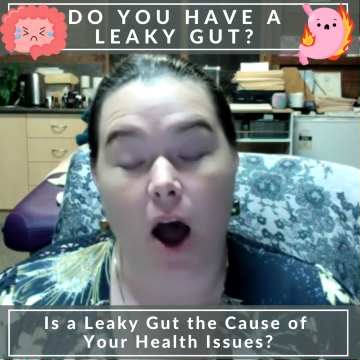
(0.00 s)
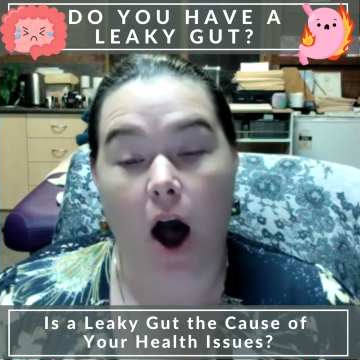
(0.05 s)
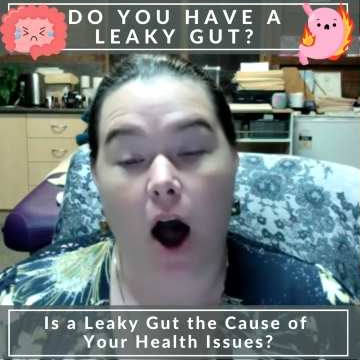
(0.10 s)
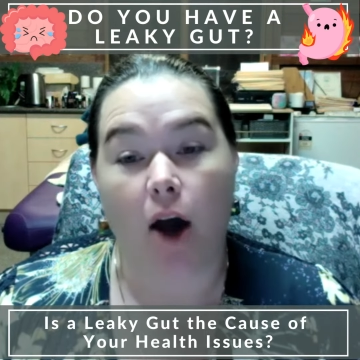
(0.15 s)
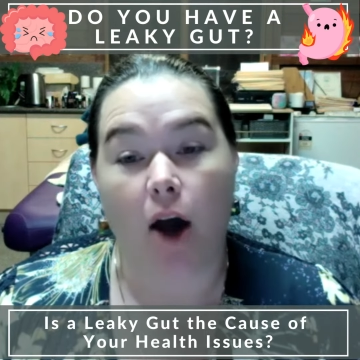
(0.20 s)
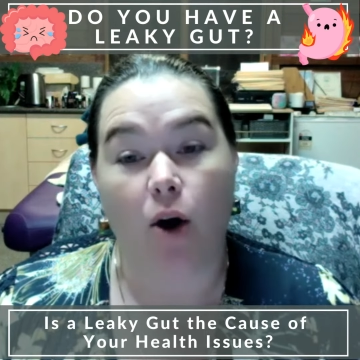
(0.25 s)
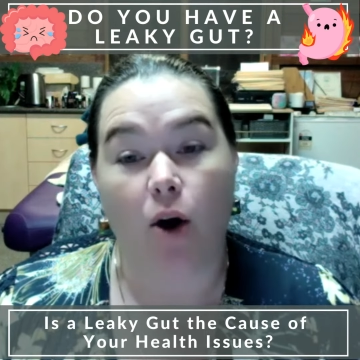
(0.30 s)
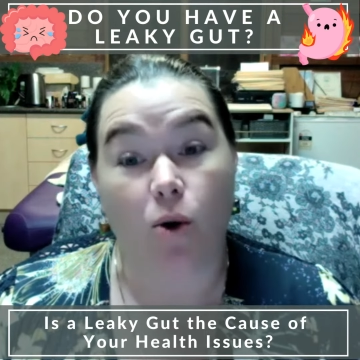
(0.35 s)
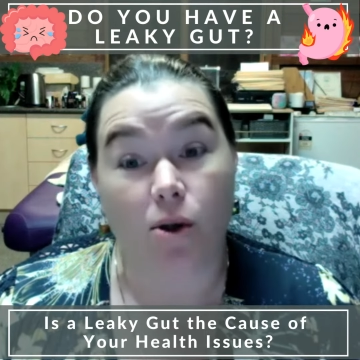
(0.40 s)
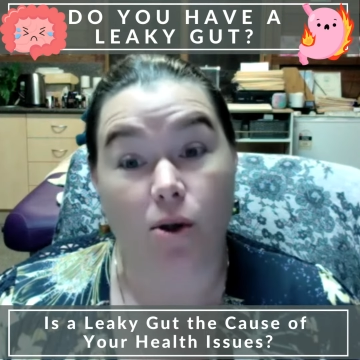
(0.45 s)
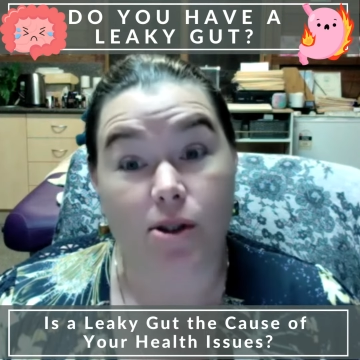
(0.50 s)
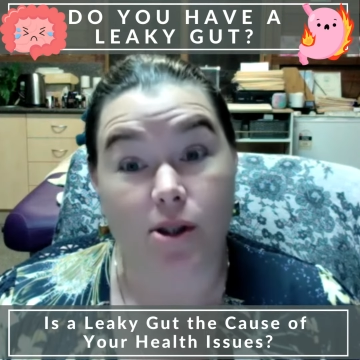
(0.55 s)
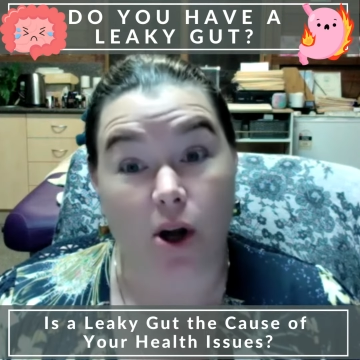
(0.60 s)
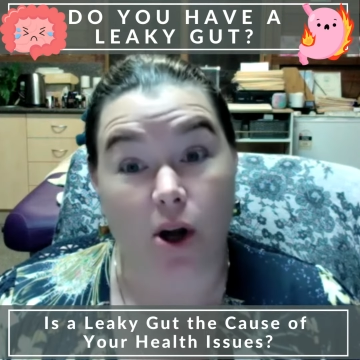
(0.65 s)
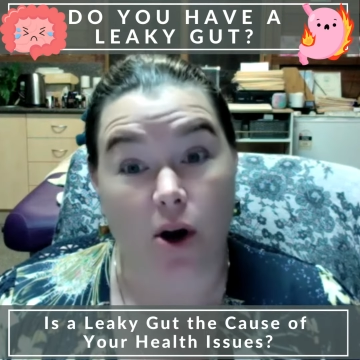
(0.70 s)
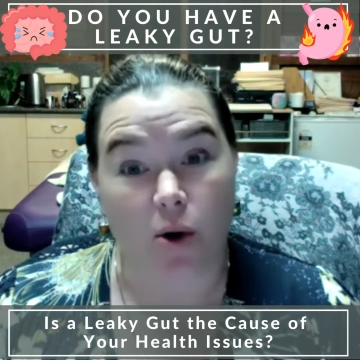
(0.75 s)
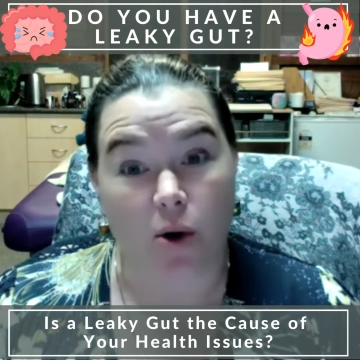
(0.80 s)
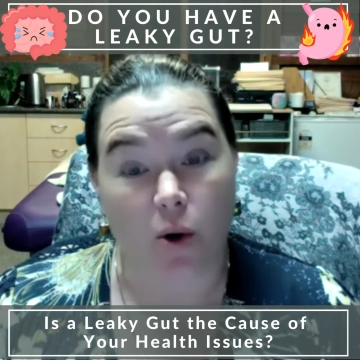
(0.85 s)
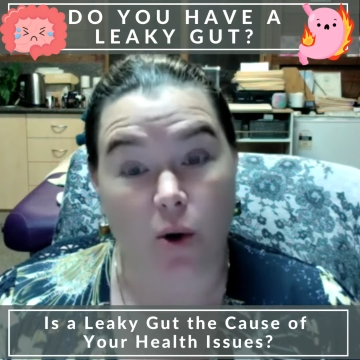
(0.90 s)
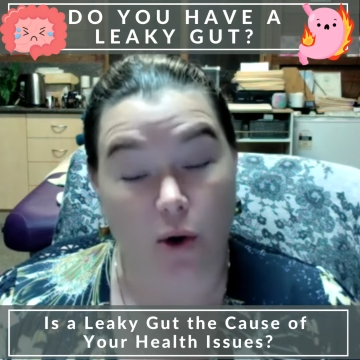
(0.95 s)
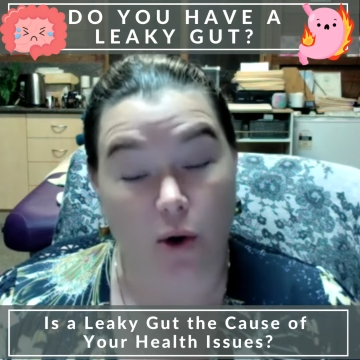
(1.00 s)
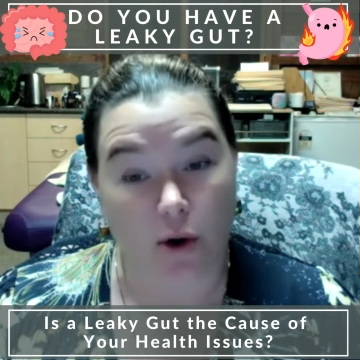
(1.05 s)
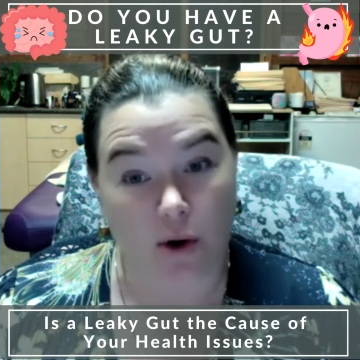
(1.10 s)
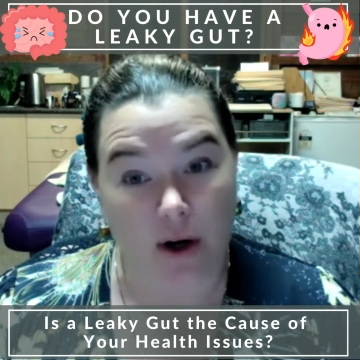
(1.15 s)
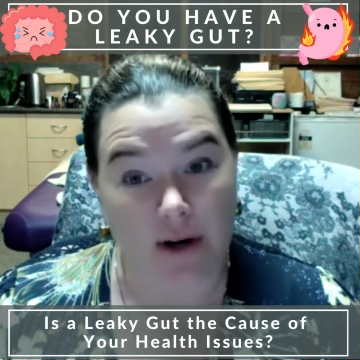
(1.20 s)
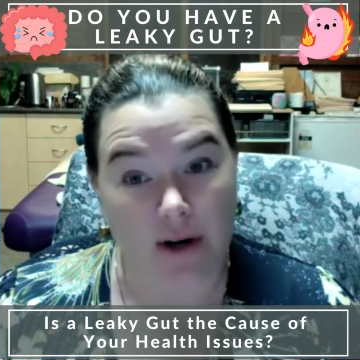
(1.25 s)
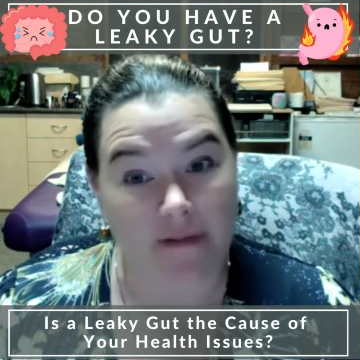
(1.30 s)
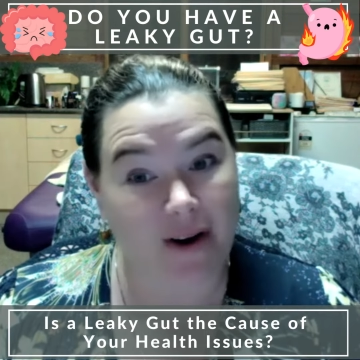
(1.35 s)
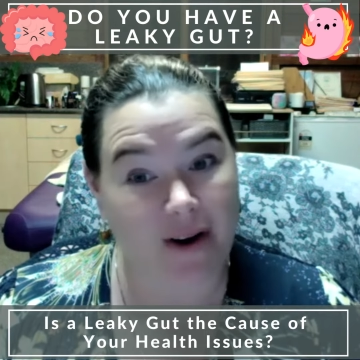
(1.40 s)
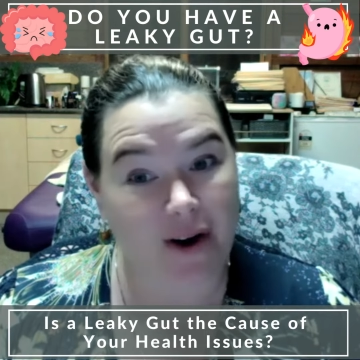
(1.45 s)
I also order
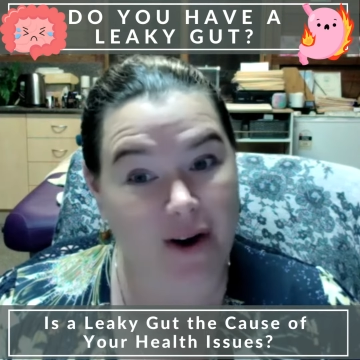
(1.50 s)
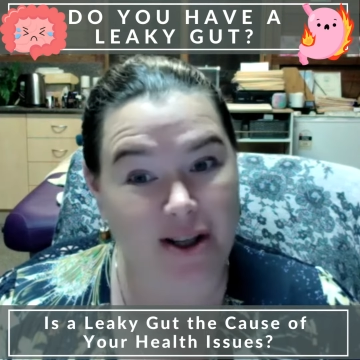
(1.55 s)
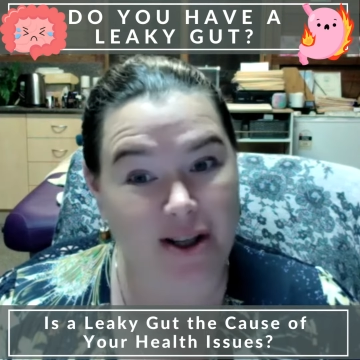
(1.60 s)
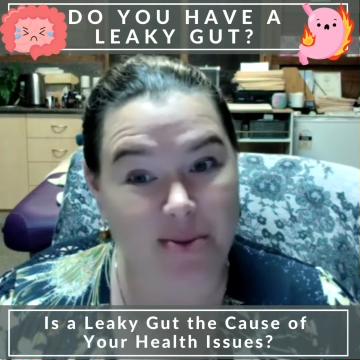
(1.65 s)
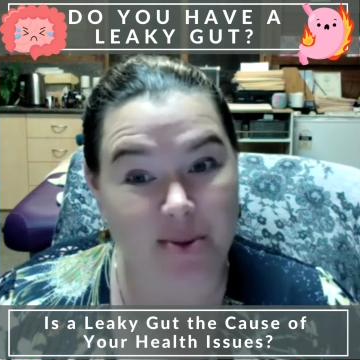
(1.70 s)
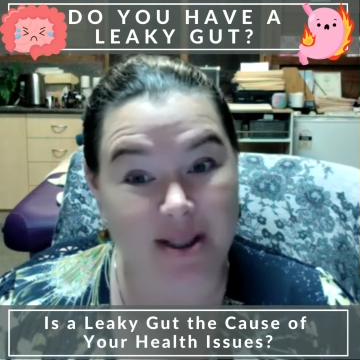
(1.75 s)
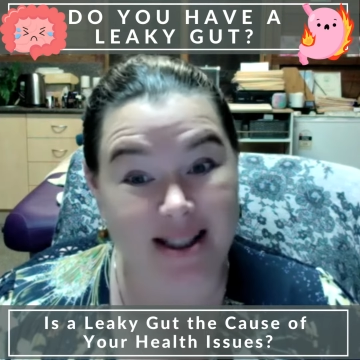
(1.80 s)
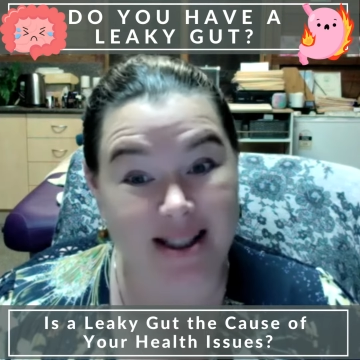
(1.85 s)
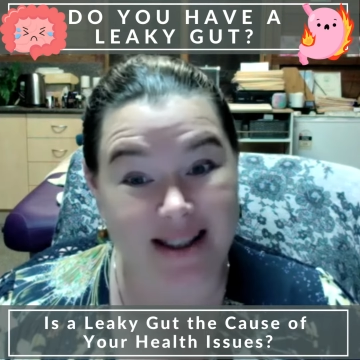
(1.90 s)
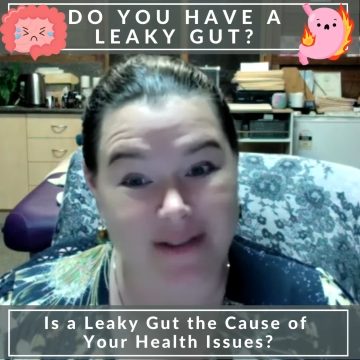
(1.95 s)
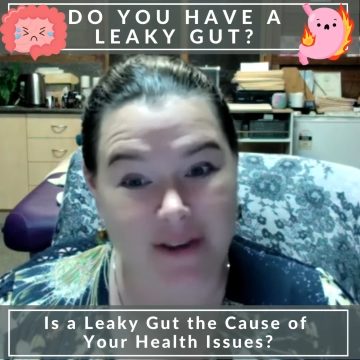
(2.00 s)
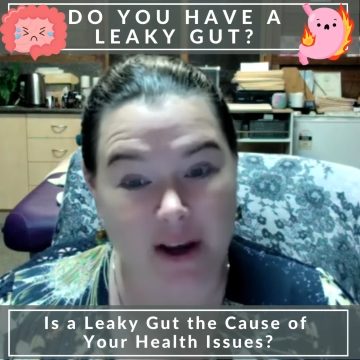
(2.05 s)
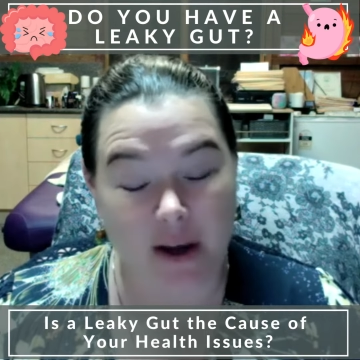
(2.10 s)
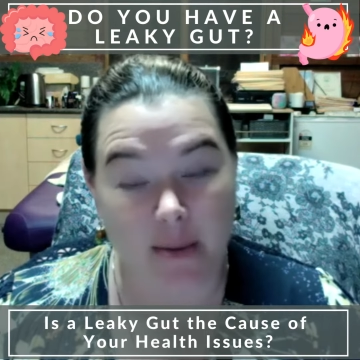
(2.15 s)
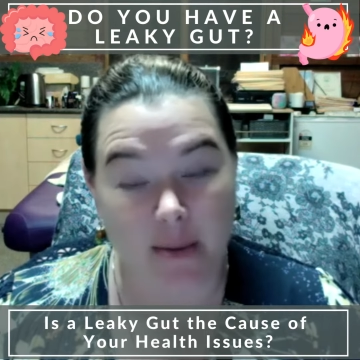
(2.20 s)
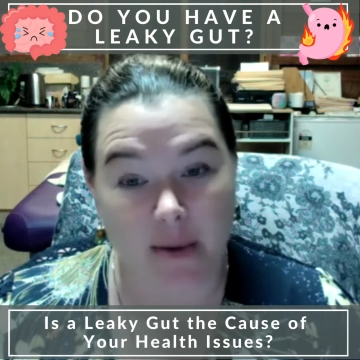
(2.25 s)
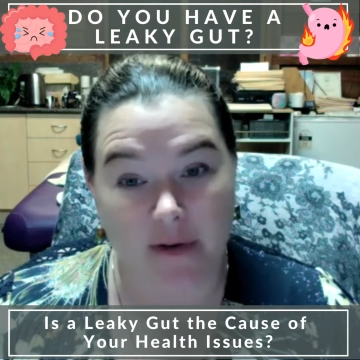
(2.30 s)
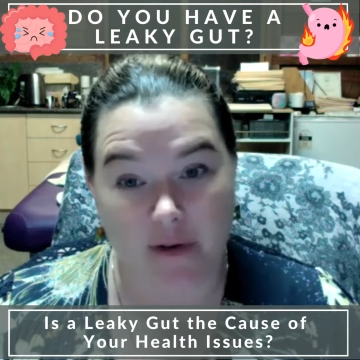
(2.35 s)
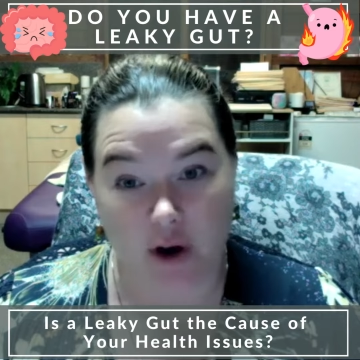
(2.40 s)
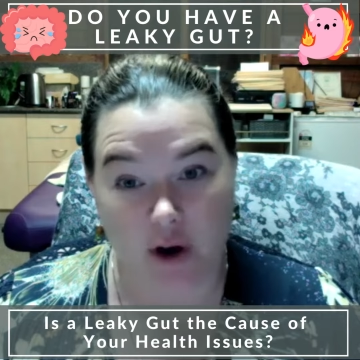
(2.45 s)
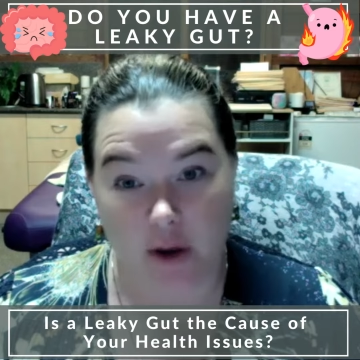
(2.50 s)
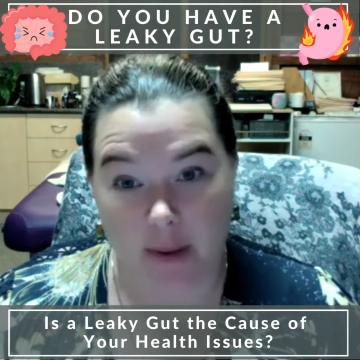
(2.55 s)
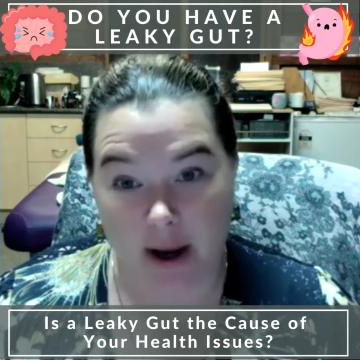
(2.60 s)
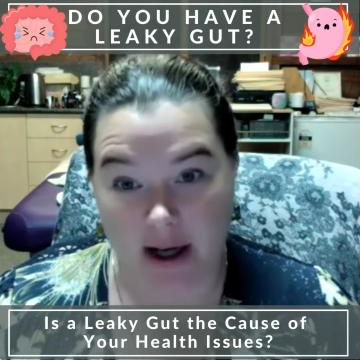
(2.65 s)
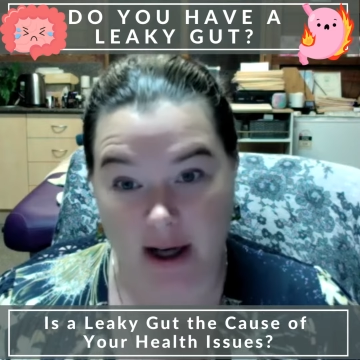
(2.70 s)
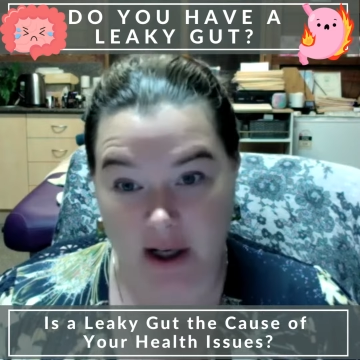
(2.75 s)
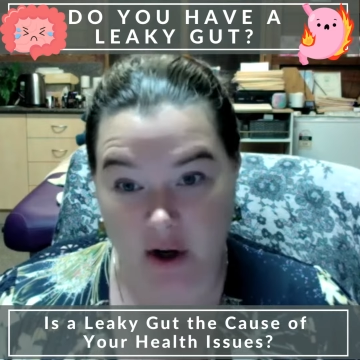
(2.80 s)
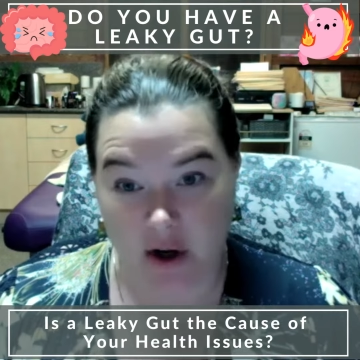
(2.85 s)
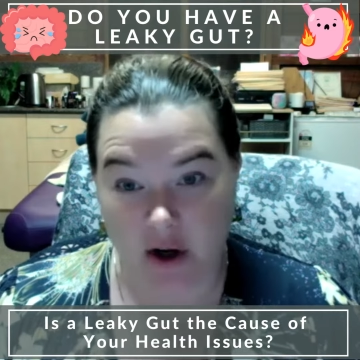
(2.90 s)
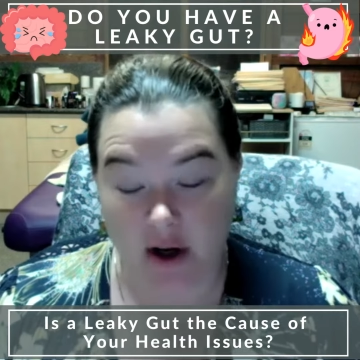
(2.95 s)
in very specific
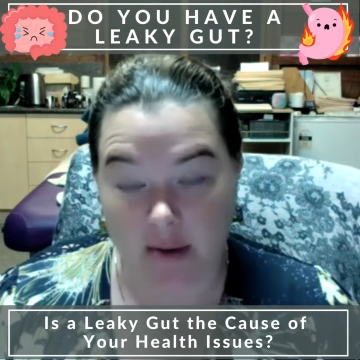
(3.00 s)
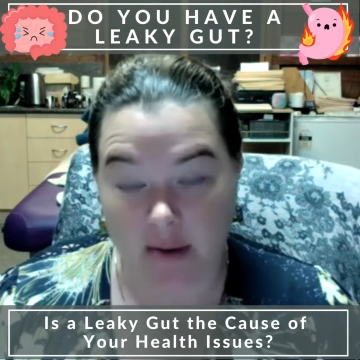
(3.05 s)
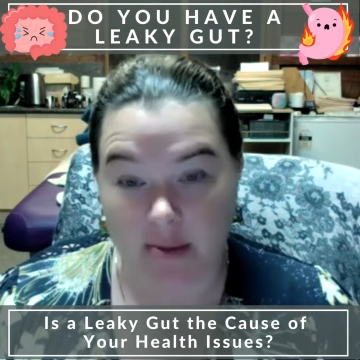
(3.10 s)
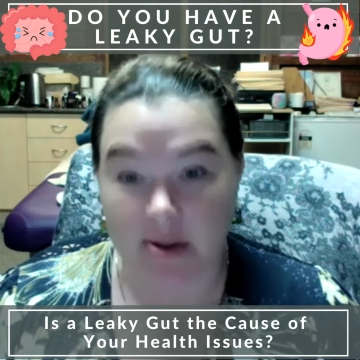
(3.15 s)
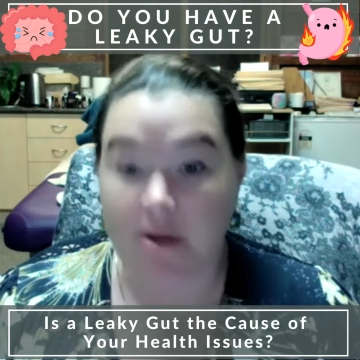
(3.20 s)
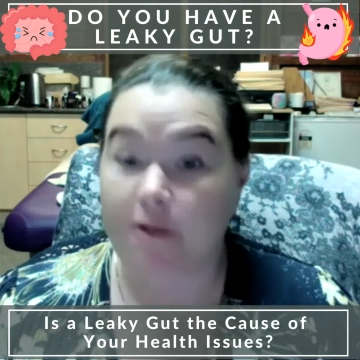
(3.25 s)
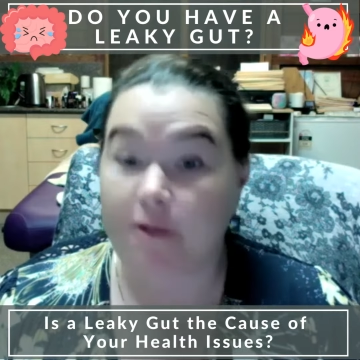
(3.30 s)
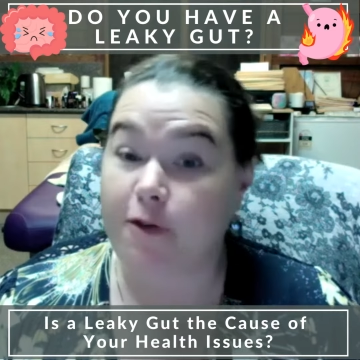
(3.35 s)
bifidobacteriums